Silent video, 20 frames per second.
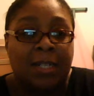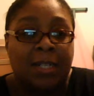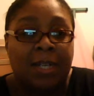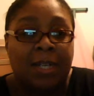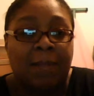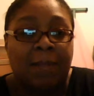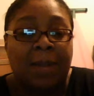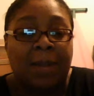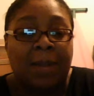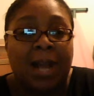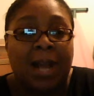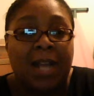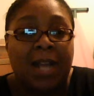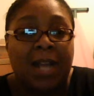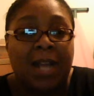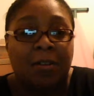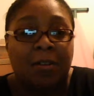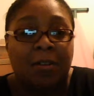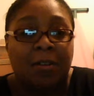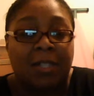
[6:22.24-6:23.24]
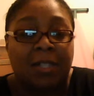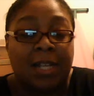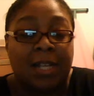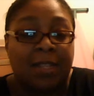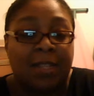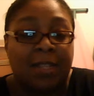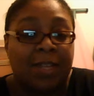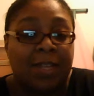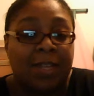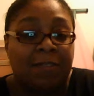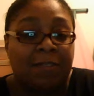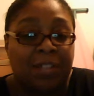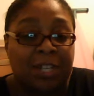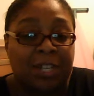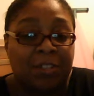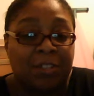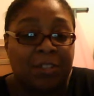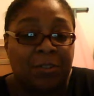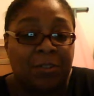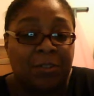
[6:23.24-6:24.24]
but I noticed that they've
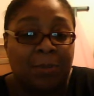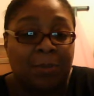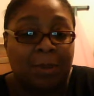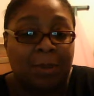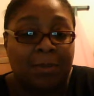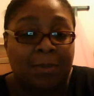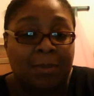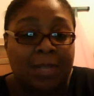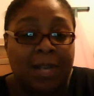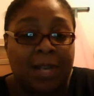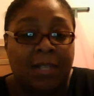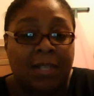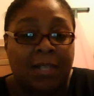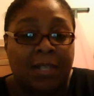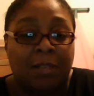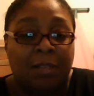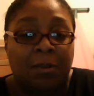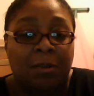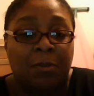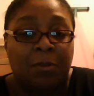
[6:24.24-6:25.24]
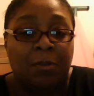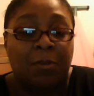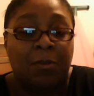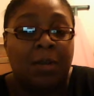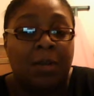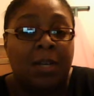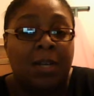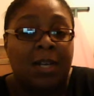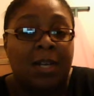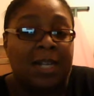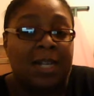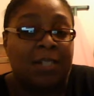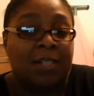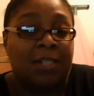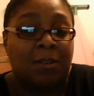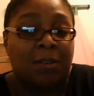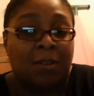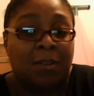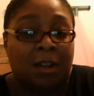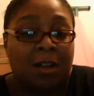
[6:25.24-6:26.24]
changed their website, so it's
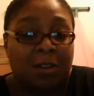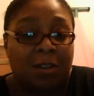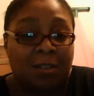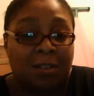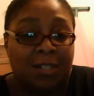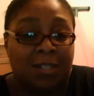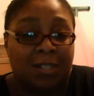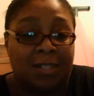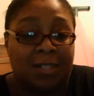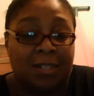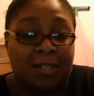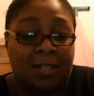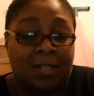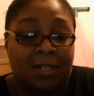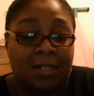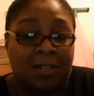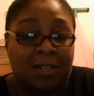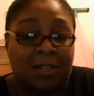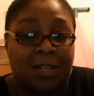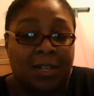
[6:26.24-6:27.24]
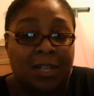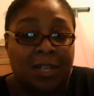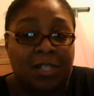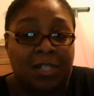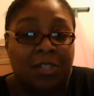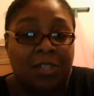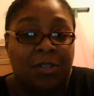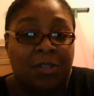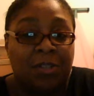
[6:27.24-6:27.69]
no longer listed under collection.